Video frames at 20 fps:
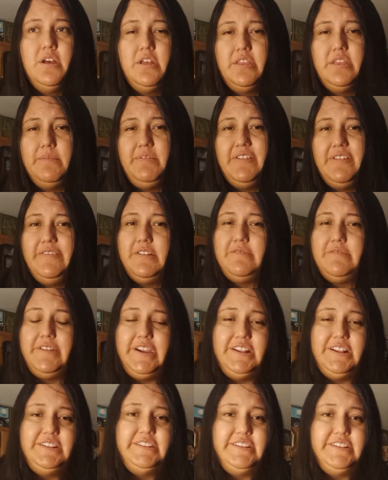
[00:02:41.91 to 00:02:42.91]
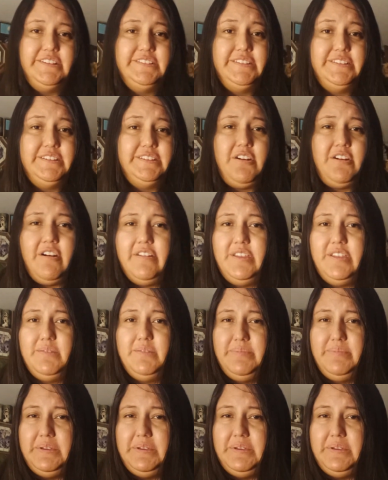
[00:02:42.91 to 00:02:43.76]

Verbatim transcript: the perfect way to call it